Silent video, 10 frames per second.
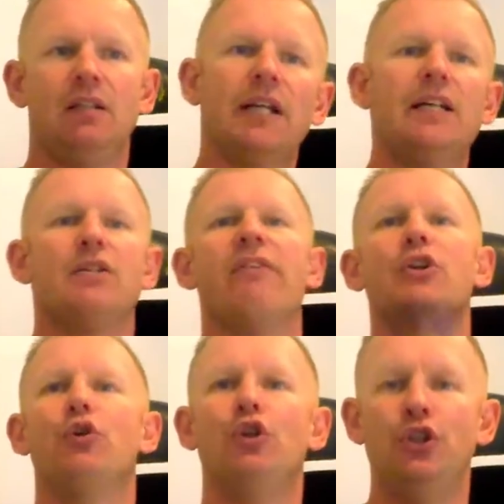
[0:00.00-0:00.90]
Okay, so if I
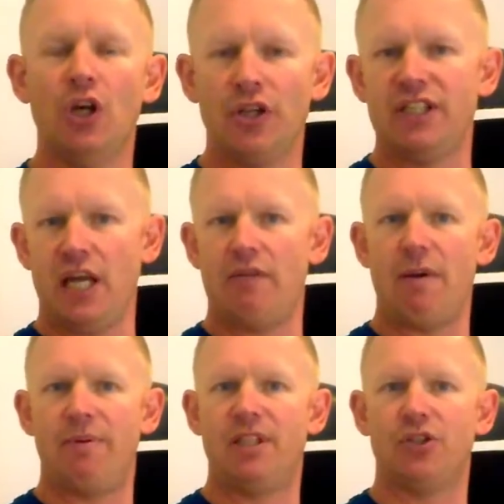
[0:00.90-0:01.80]
do another 10
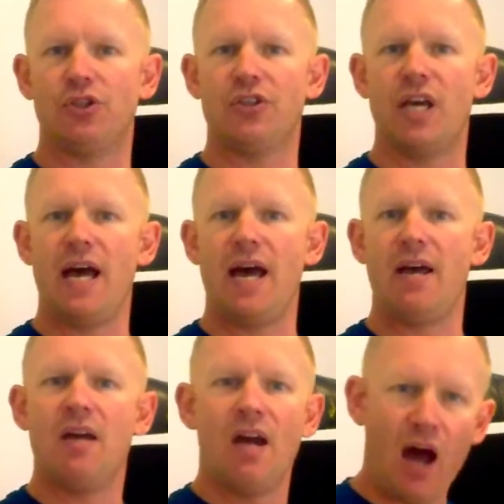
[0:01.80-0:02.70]
repetitions
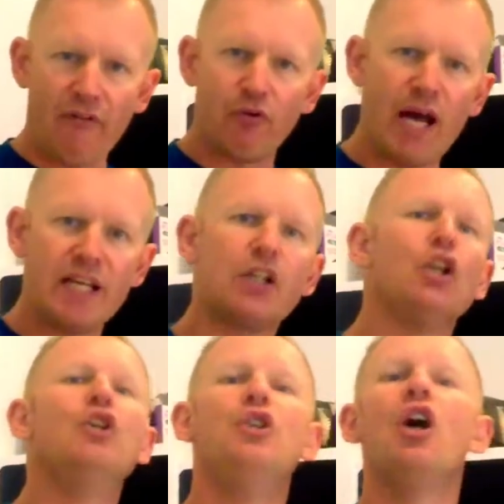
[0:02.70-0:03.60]
there, have a rest,
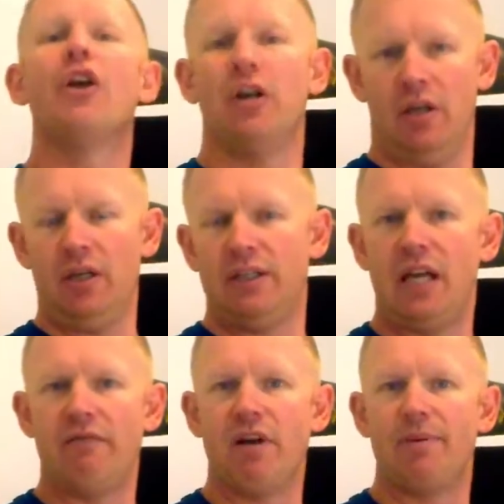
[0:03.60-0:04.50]
and another
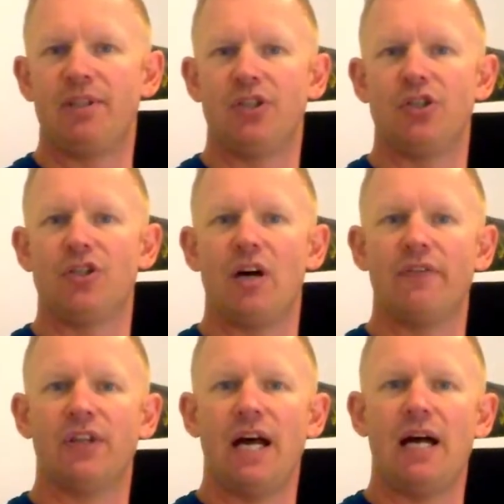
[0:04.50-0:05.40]
10 repetitions
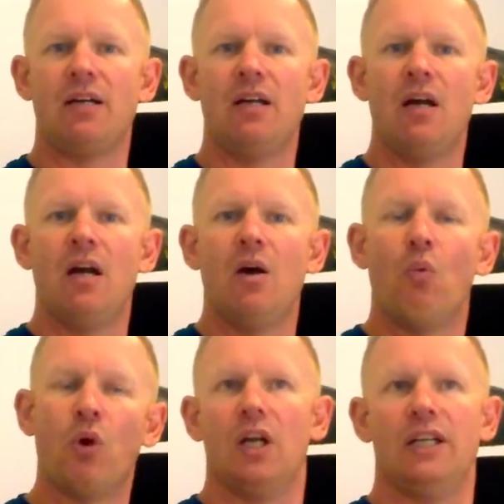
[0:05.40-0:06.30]
after that,
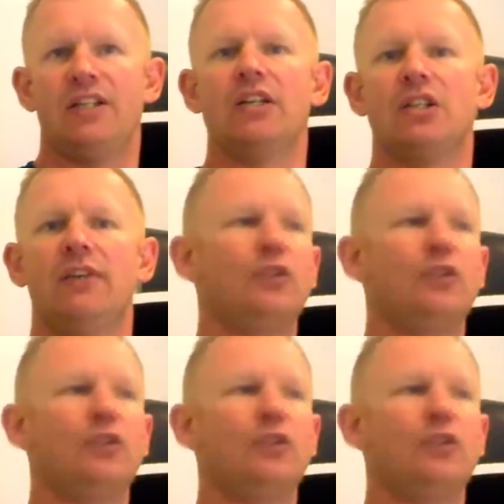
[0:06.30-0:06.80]
what I'll essentially